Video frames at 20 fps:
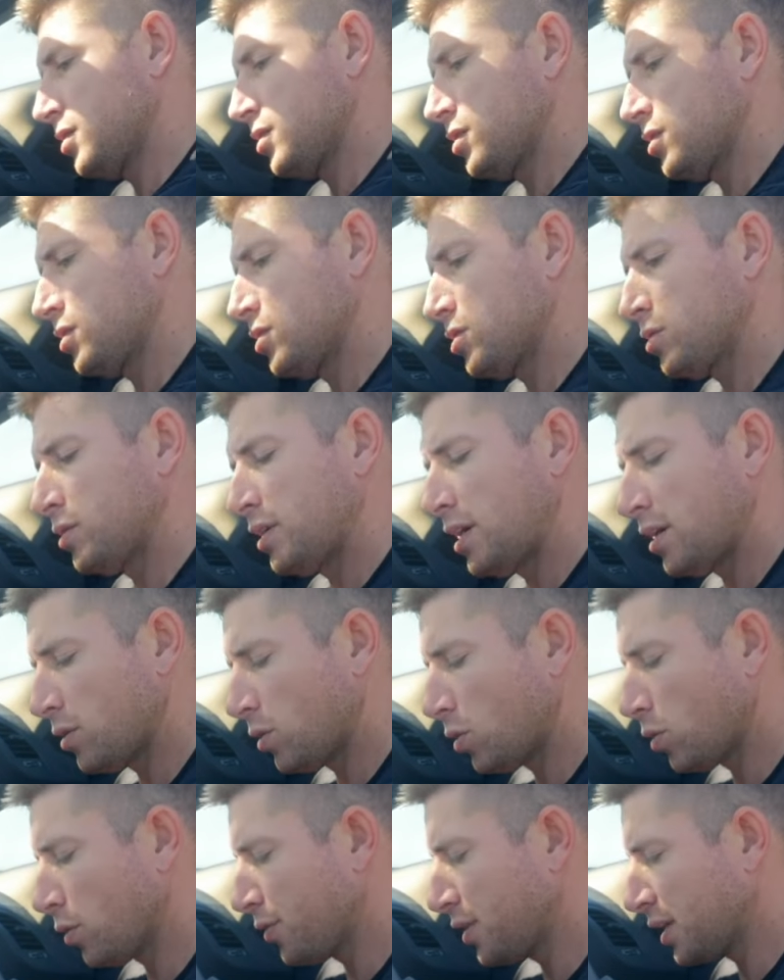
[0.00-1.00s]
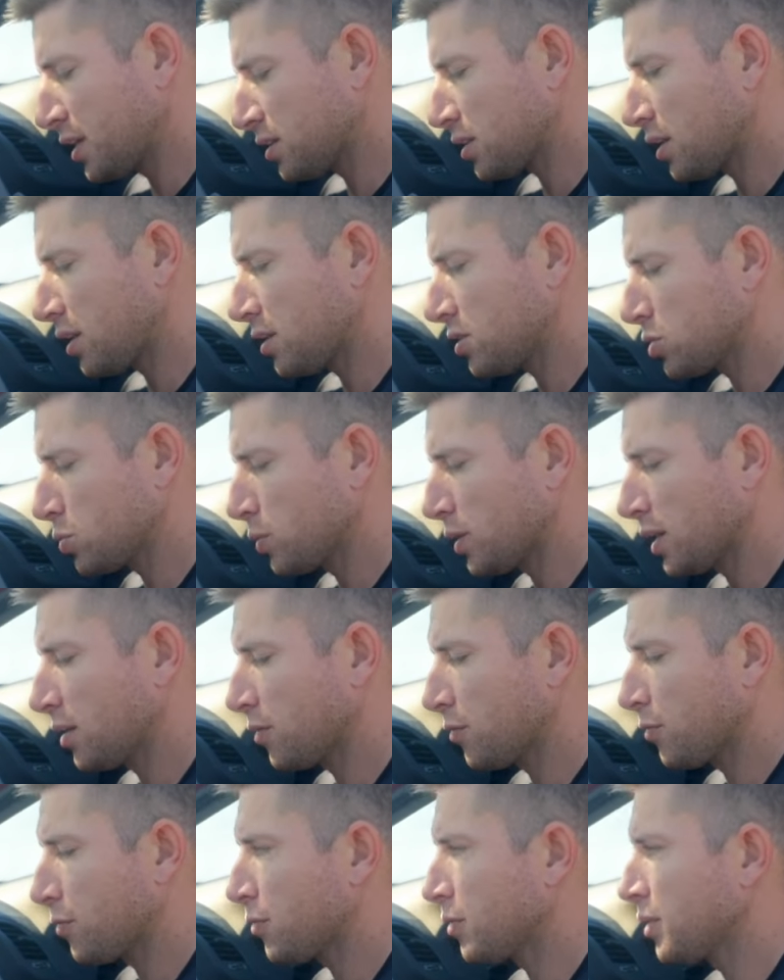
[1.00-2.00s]
So now the whole thing's kind of
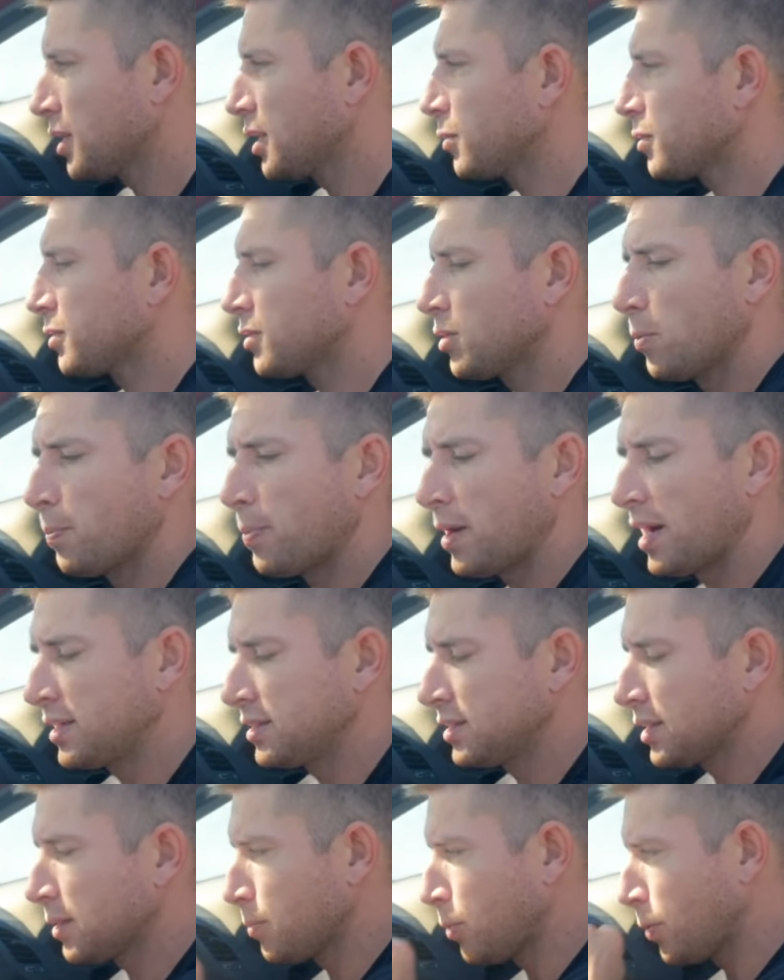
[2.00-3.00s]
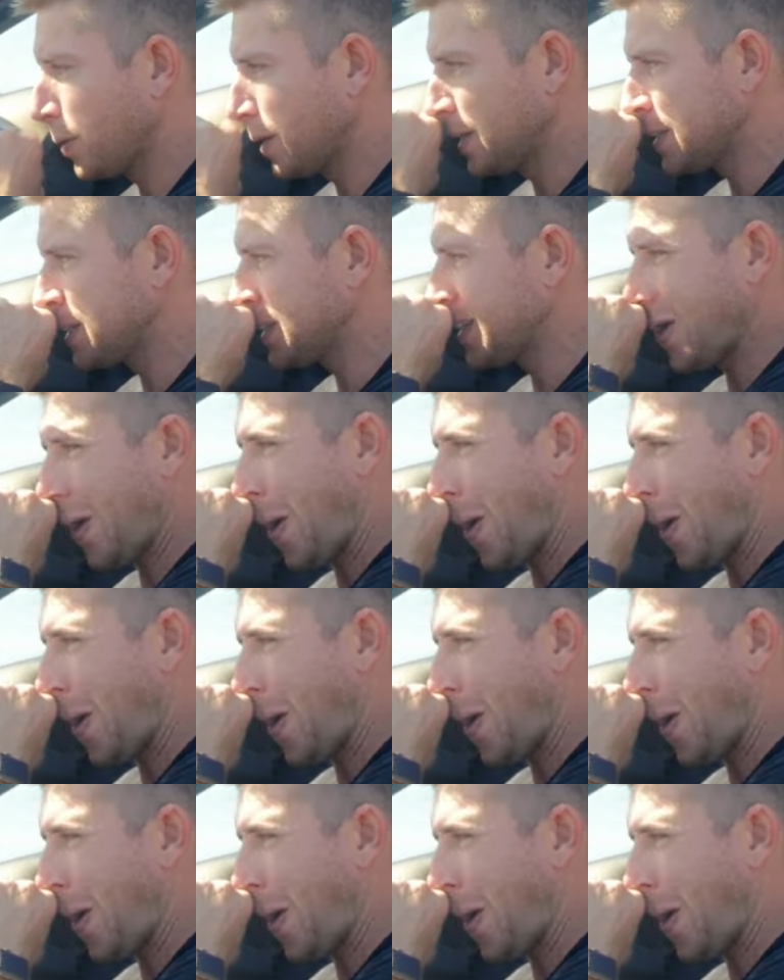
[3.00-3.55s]
swinging free with no binding points.